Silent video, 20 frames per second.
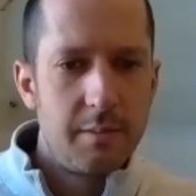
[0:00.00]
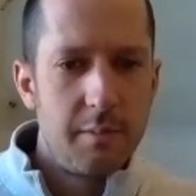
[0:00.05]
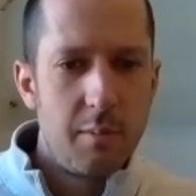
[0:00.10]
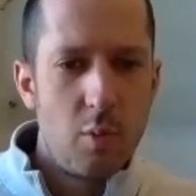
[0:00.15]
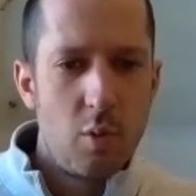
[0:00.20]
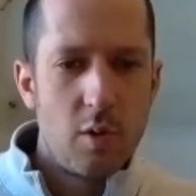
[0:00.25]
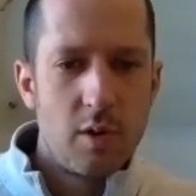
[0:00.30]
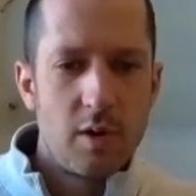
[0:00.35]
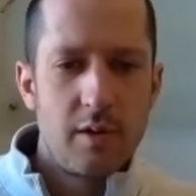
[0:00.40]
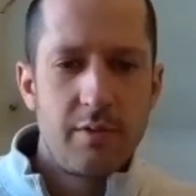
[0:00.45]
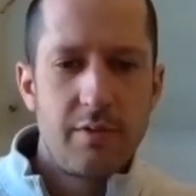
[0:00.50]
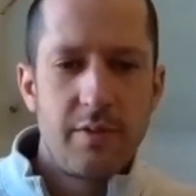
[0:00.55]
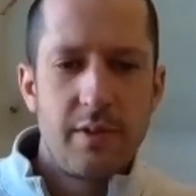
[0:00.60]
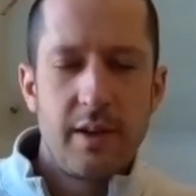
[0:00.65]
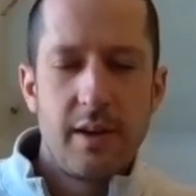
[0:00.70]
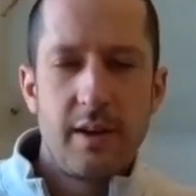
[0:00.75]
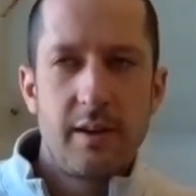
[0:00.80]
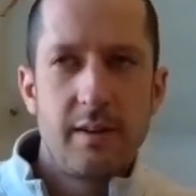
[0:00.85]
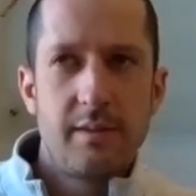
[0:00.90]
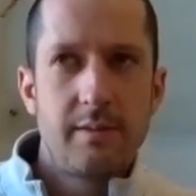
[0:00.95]
more of
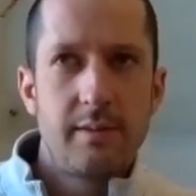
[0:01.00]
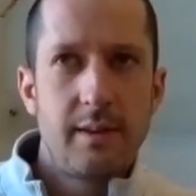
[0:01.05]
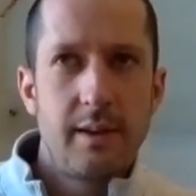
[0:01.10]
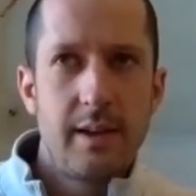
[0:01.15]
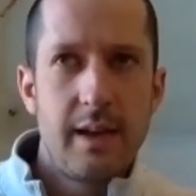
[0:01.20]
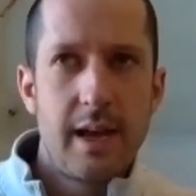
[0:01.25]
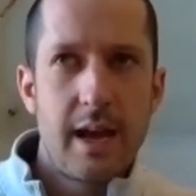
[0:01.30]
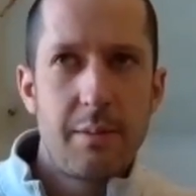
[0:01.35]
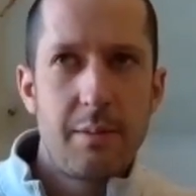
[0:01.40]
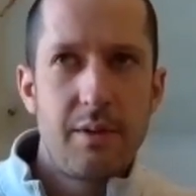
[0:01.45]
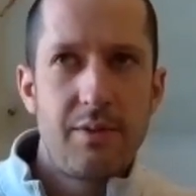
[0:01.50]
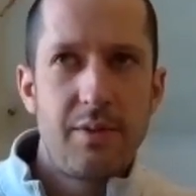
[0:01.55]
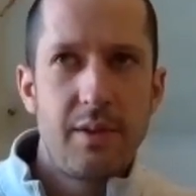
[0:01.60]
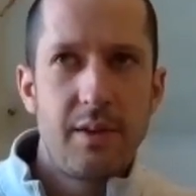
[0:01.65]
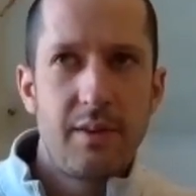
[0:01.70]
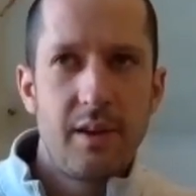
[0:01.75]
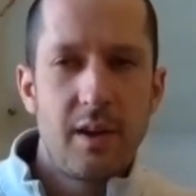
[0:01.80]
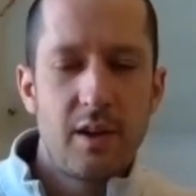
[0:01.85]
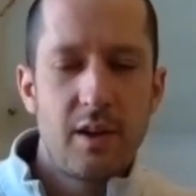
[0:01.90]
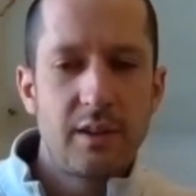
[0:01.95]
the anatomy
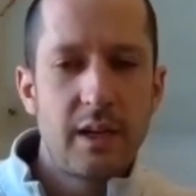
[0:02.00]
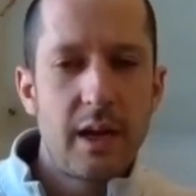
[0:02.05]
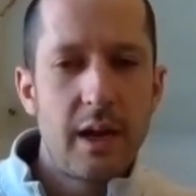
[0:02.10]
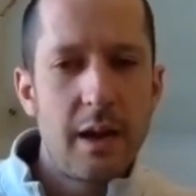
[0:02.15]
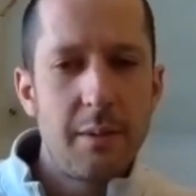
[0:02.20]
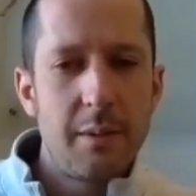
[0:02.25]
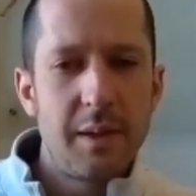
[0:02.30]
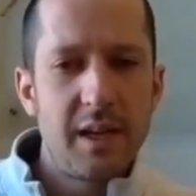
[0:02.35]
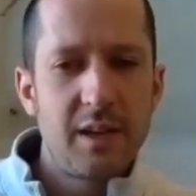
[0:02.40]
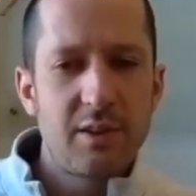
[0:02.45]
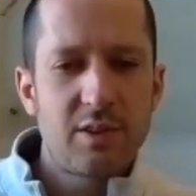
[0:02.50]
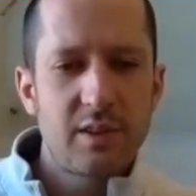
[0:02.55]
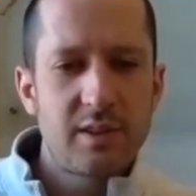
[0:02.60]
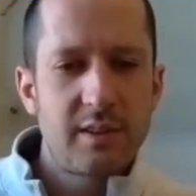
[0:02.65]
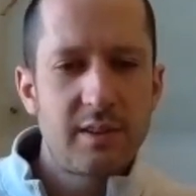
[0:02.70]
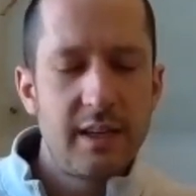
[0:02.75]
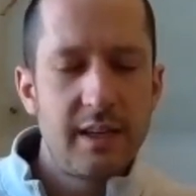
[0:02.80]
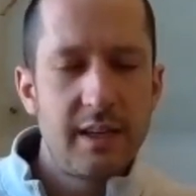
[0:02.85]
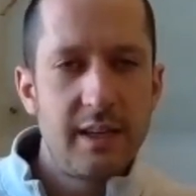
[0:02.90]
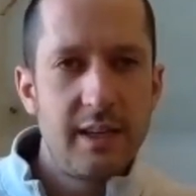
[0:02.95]
physiology. I'd be
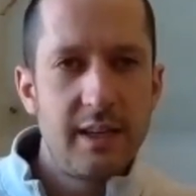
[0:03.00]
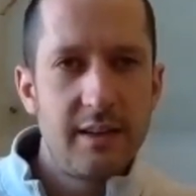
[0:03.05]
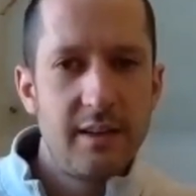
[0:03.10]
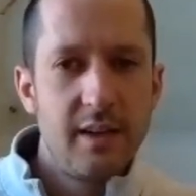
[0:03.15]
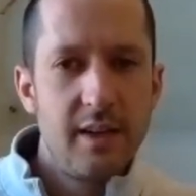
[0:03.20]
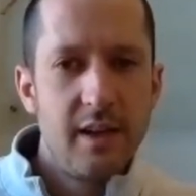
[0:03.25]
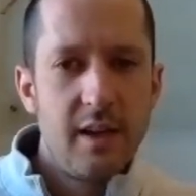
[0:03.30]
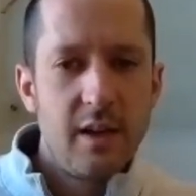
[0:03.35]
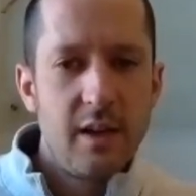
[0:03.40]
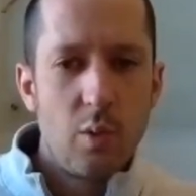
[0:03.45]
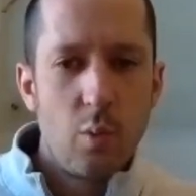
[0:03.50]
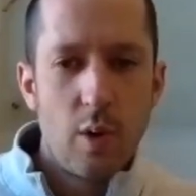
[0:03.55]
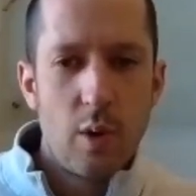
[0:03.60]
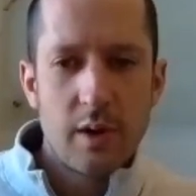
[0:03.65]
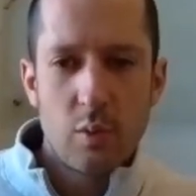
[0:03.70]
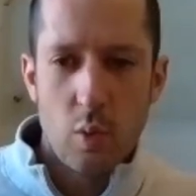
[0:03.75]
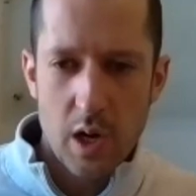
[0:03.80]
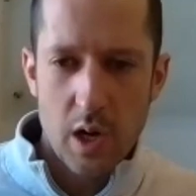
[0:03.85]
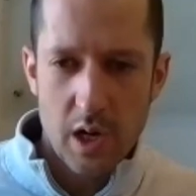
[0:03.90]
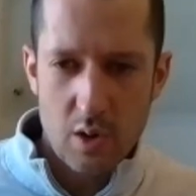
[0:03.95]
interested in
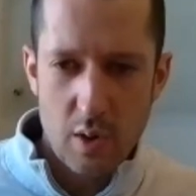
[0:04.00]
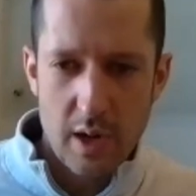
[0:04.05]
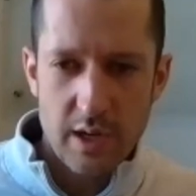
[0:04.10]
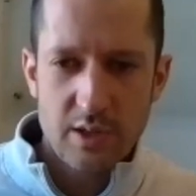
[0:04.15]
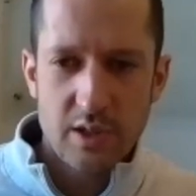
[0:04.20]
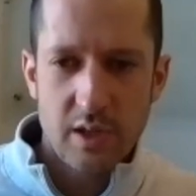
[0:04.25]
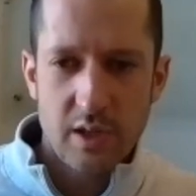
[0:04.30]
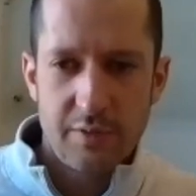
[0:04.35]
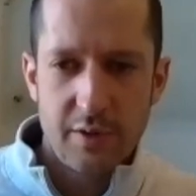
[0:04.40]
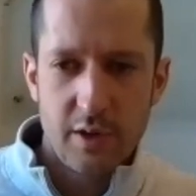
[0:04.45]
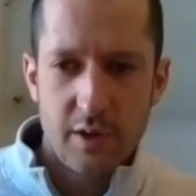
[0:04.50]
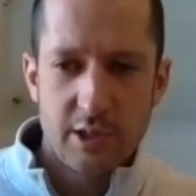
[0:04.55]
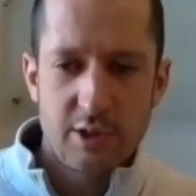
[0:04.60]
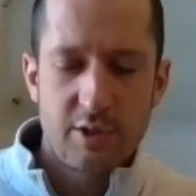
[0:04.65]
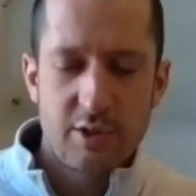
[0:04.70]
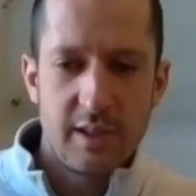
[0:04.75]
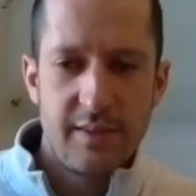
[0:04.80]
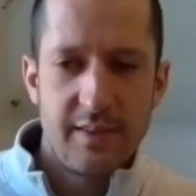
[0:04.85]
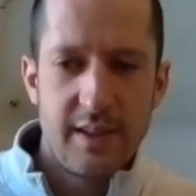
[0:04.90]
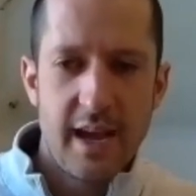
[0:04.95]
one question, if you're
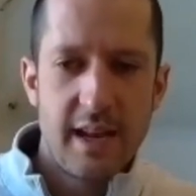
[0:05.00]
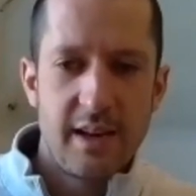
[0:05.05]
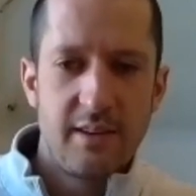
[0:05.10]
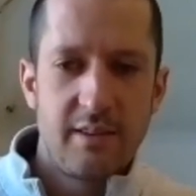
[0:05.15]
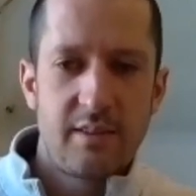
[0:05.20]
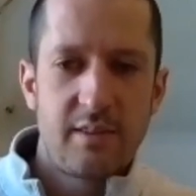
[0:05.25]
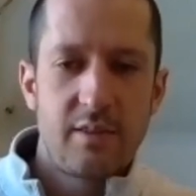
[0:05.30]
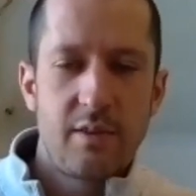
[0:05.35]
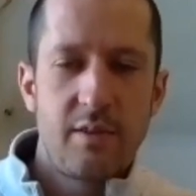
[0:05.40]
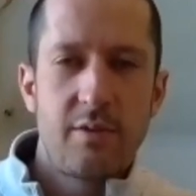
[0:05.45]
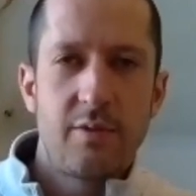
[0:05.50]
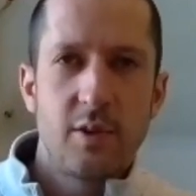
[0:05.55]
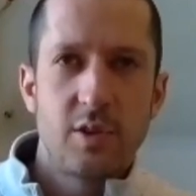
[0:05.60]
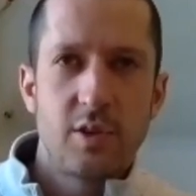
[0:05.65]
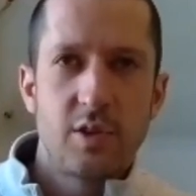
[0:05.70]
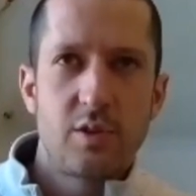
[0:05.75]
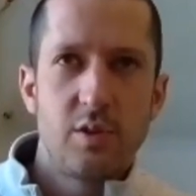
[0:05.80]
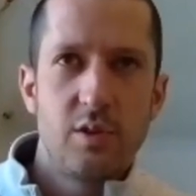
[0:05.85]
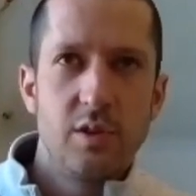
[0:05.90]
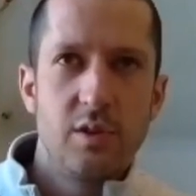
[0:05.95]
interested in that, is for
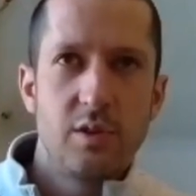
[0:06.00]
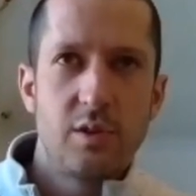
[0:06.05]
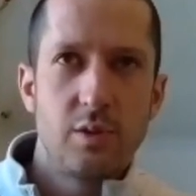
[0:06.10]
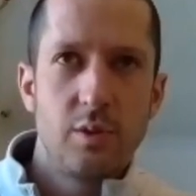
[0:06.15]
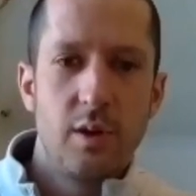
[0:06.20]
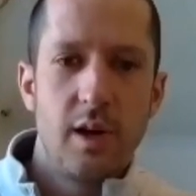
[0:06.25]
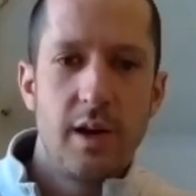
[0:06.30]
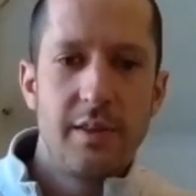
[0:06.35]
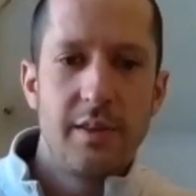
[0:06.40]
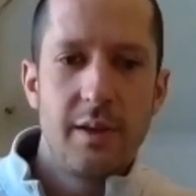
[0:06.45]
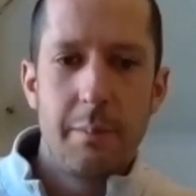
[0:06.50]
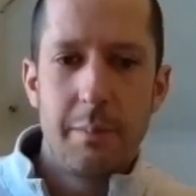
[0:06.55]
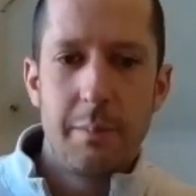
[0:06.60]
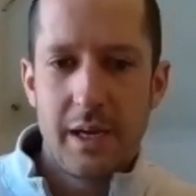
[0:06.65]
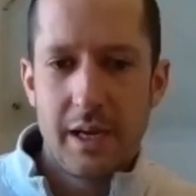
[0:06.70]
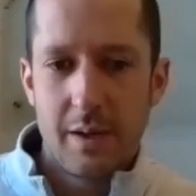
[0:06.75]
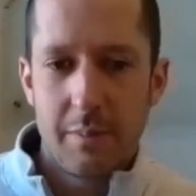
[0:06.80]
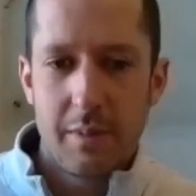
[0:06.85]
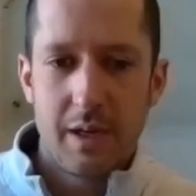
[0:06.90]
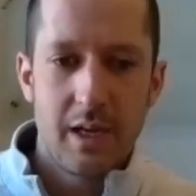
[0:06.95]
students who are on the
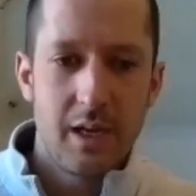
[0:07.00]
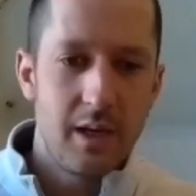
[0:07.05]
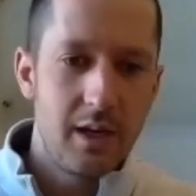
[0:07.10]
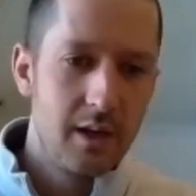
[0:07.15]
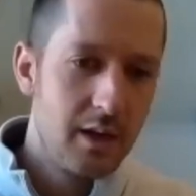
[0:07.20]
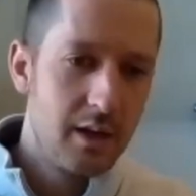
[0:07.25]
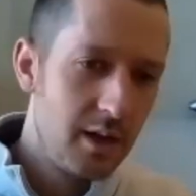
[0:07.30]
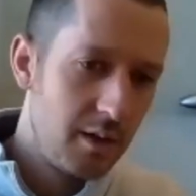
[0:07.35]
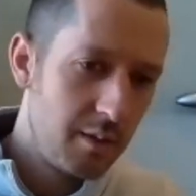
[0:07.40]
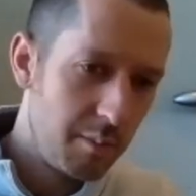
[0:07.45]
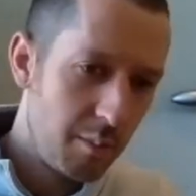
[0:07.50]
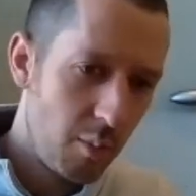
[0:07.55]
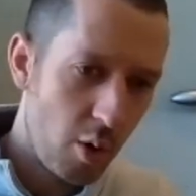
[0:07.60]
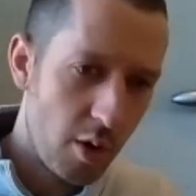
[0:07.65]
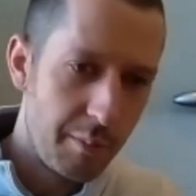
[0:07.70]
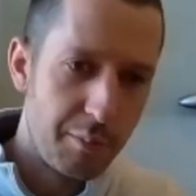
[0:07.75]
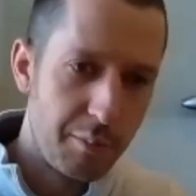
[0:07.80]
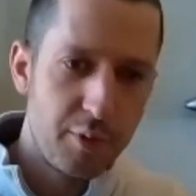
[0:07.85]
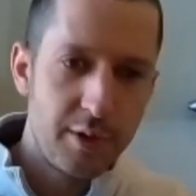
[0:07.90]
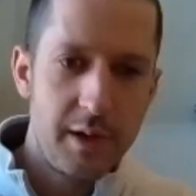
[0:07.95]
BME
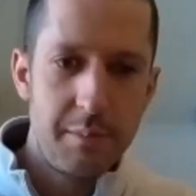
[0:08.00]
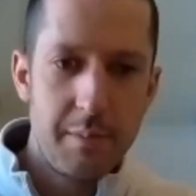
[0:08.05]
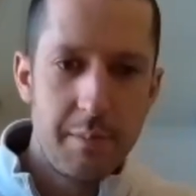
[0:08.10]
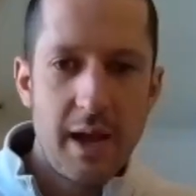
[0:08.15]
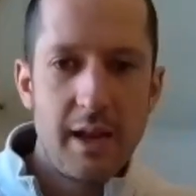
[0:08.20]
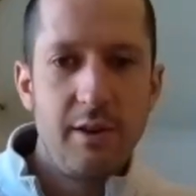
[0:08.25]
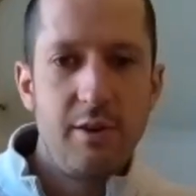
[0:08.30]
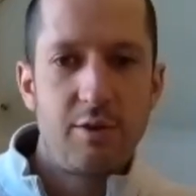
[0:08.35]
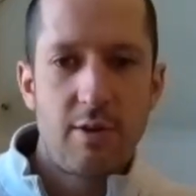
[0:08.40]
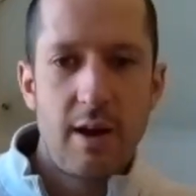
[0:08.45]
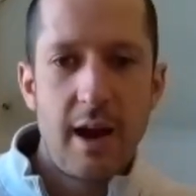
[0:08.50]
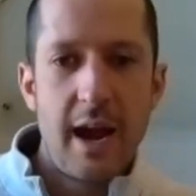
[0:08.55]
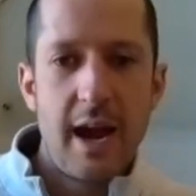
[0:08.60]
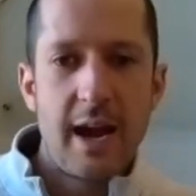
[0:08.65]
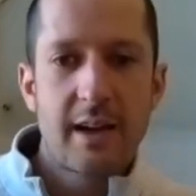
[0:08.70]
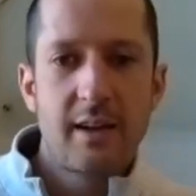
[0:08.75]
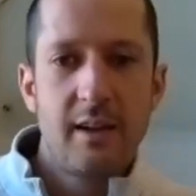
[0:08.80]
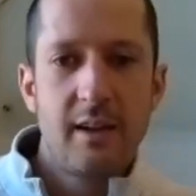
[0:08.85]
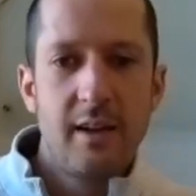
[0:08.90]
more pre-med track.